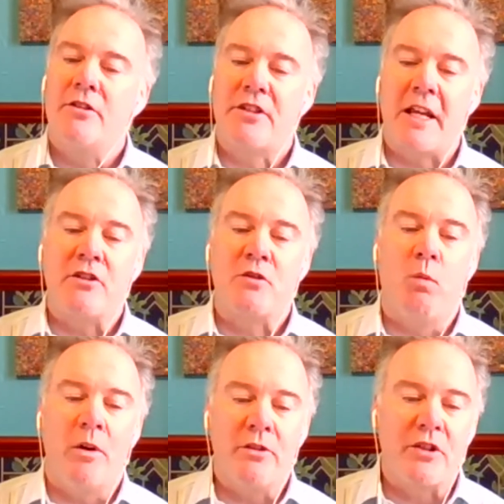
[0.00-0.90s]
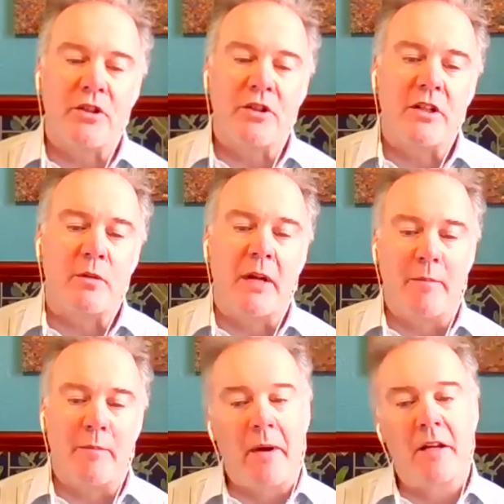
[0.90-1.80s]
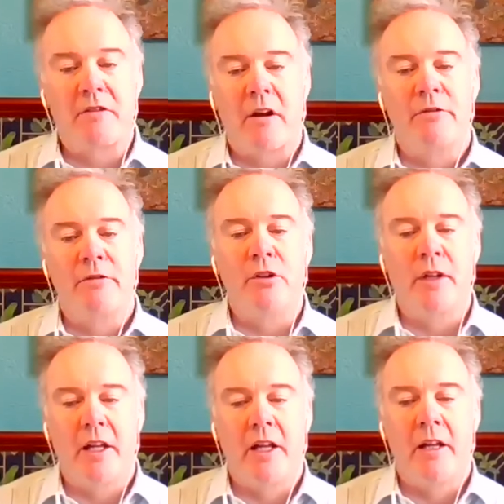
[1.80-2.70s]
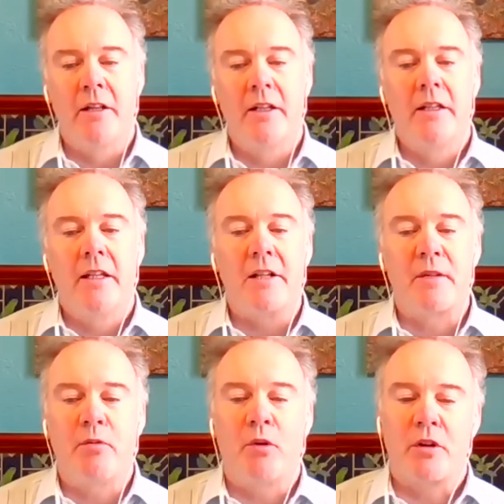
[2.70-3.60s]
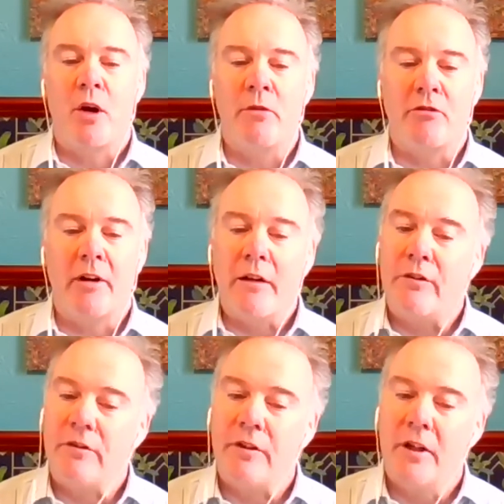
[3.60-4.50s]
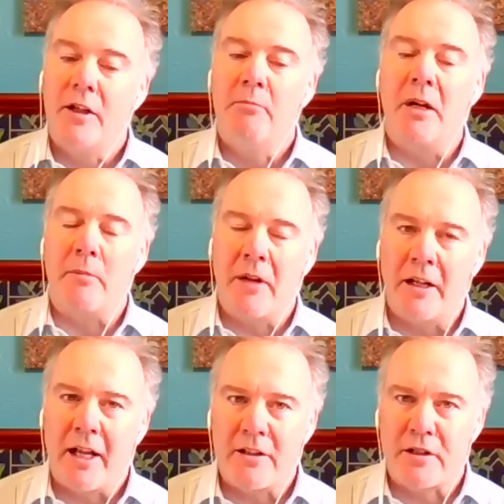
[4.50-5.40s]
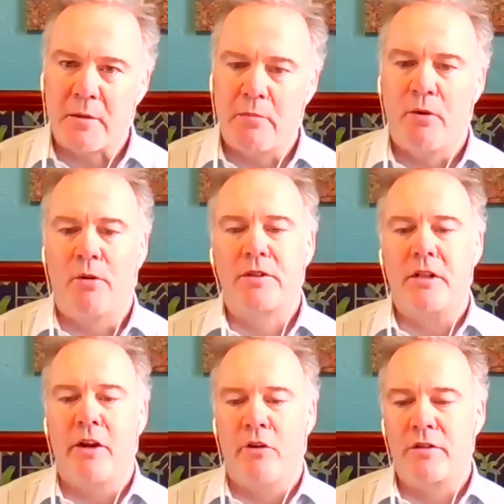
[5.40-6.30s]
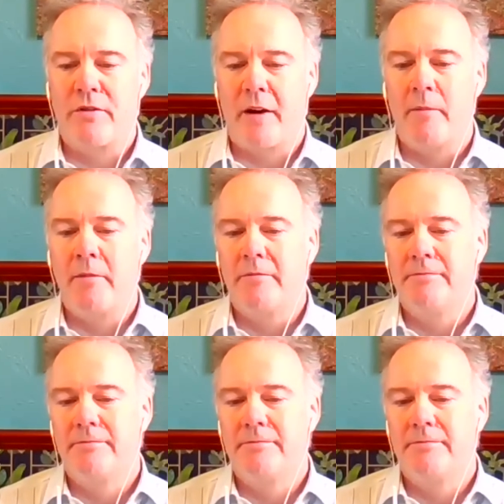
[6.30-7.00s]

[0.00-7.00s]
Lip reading: sends onesies to baby banks around the UK, and supported Comet Relief, Macmillan Cancer Support, and Oxfam.